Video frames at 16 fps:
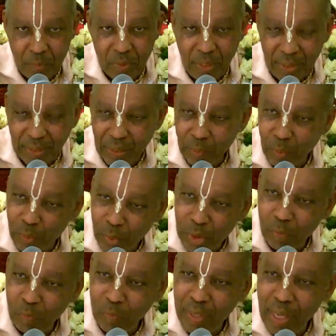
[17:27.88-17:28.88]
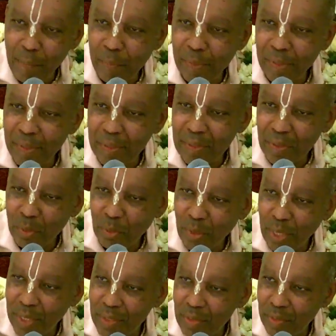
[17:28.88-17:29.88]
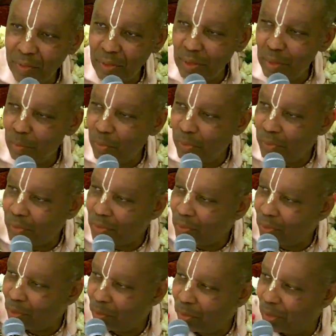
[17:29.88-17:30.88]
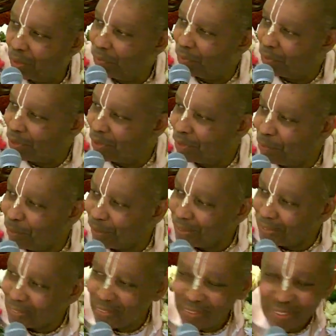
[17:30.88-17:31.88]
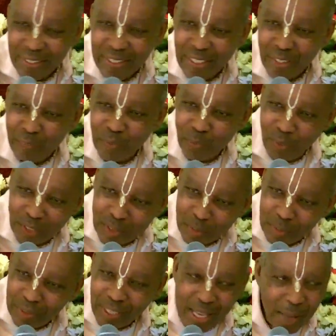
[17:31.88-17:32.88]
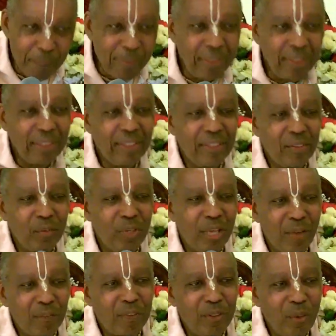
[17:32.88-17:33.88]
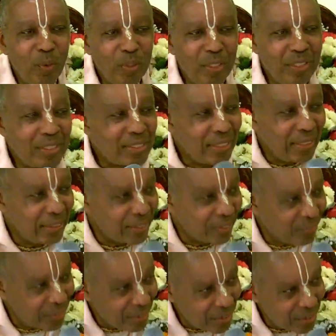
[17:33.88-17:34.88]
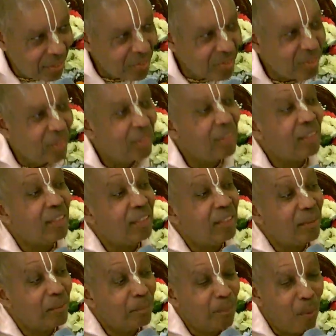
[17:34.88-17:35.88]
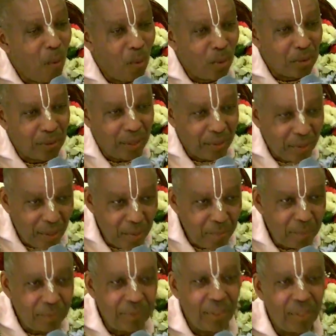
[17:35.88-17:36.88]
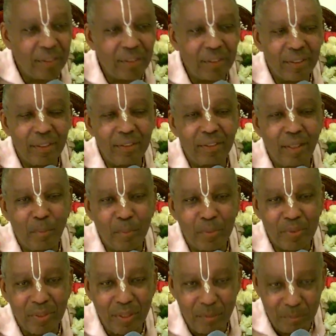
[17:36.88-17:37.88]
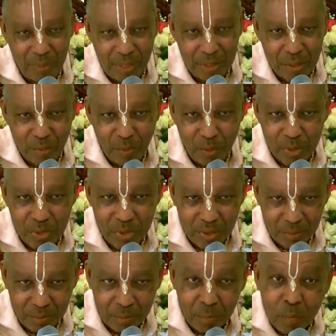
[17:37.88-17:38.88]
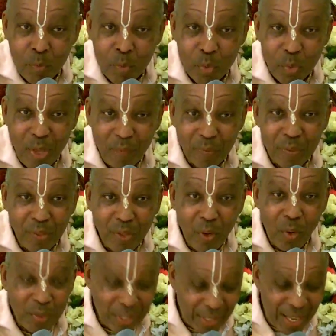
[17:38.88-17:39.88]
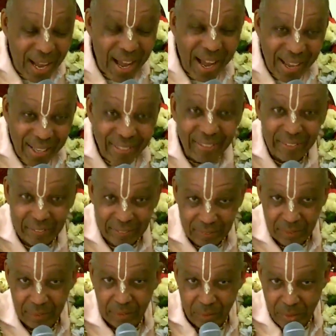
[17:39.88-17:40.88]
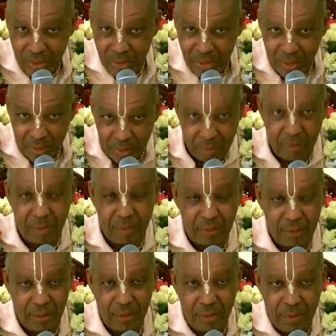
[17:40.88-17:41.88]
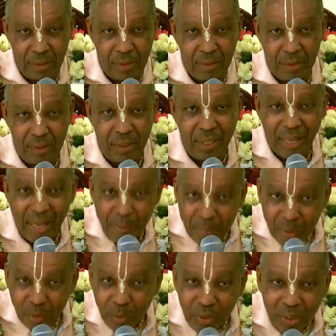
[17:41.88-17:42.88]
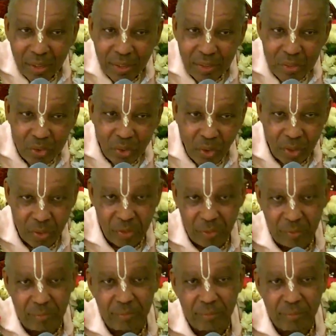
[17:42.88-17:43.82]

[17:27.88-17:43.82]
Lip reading: Again, we're looking for happiness through ice cream or this or whatever, but if you want to be happy, you have to know these things. Krishna says, Bhoktaram Yajna Tapasam. That's the first thing. You have to know that I, Krishna, I'm the real enjoyer.